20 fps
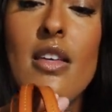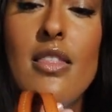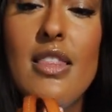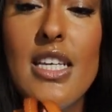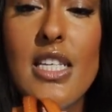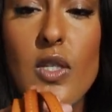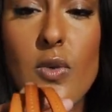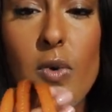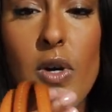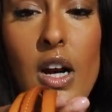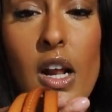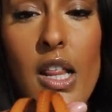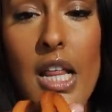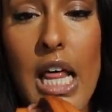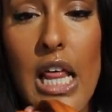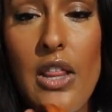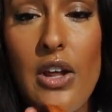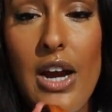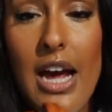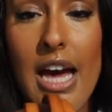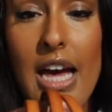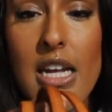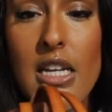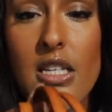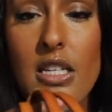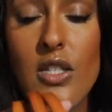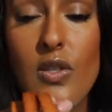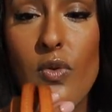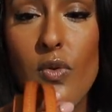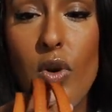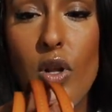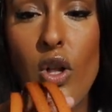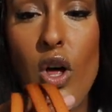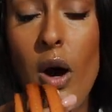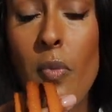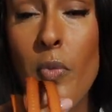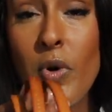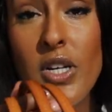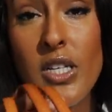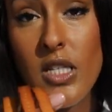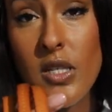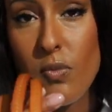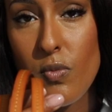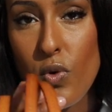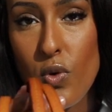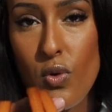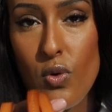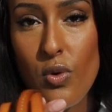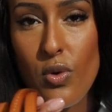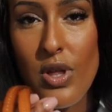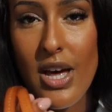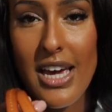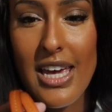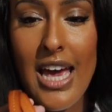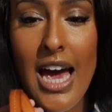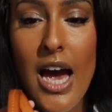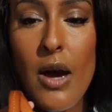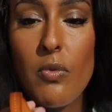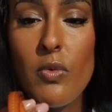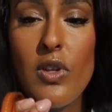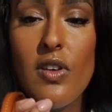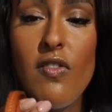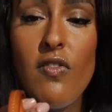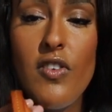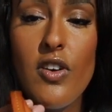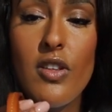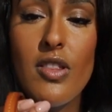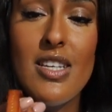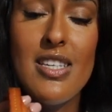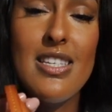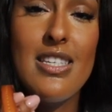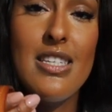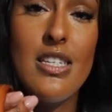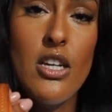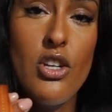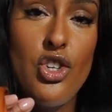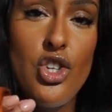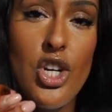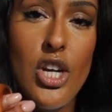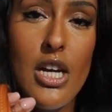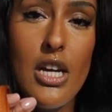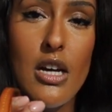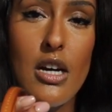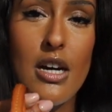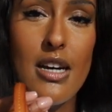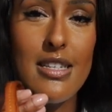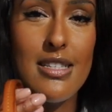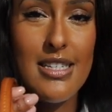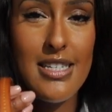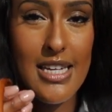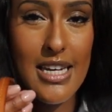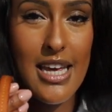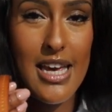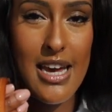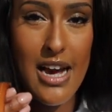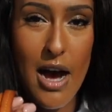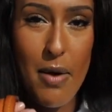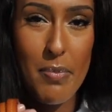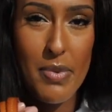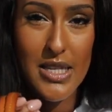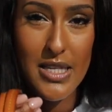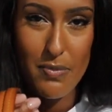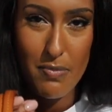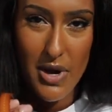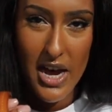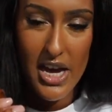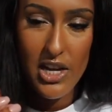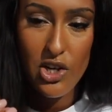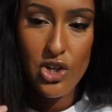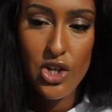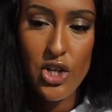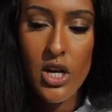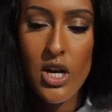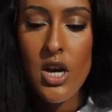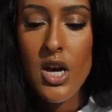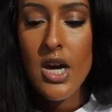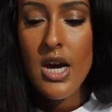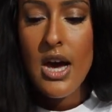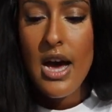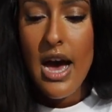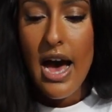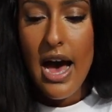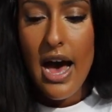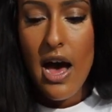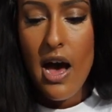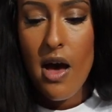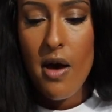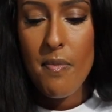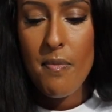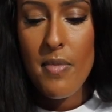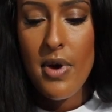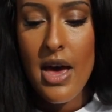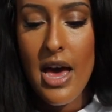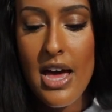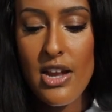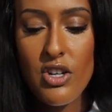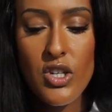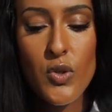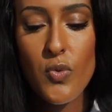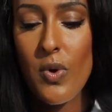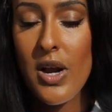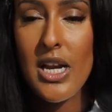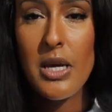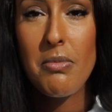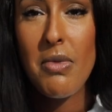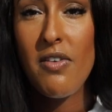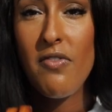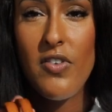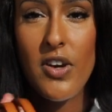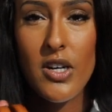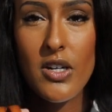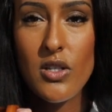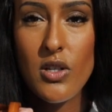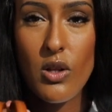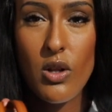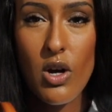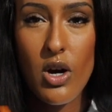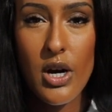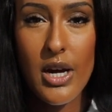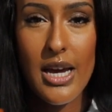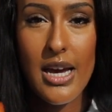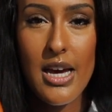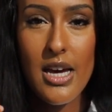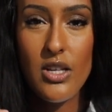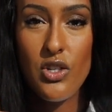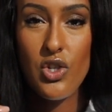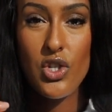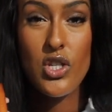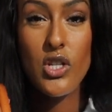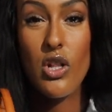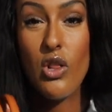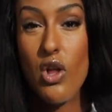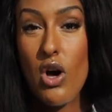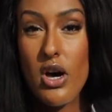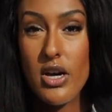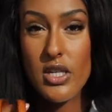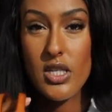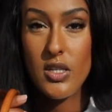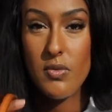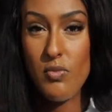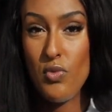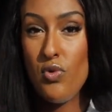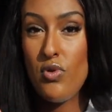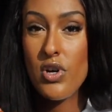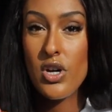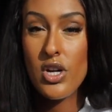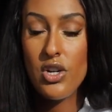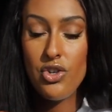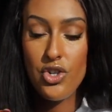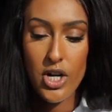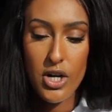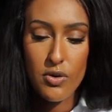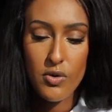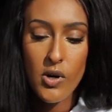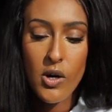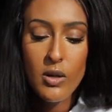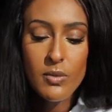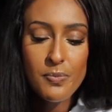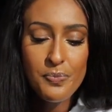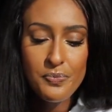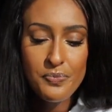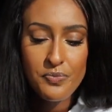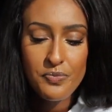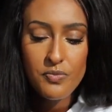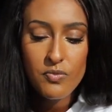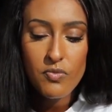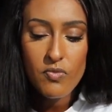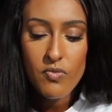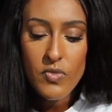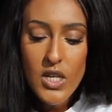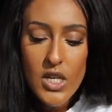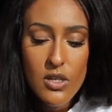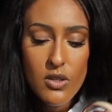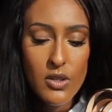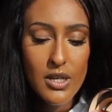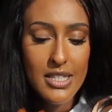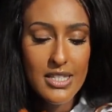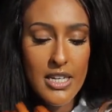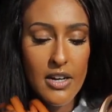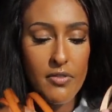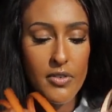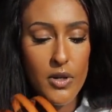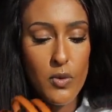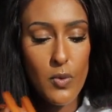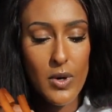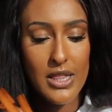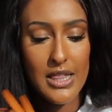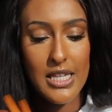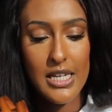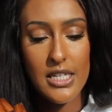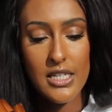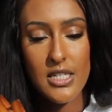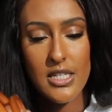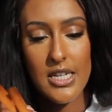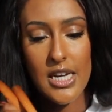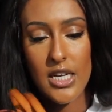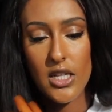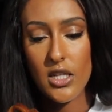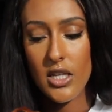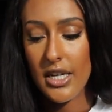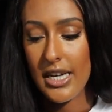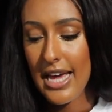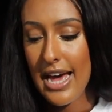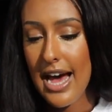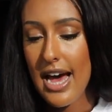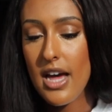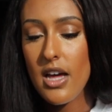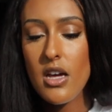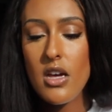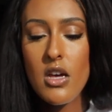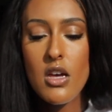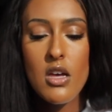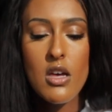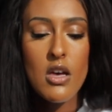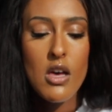This one on the other end is a lot more smooth. I can't really feel the stitching sticking up as much. And just running my fingers along it, it's just a lot smoother in general. So that's definitely one thing to take a look at.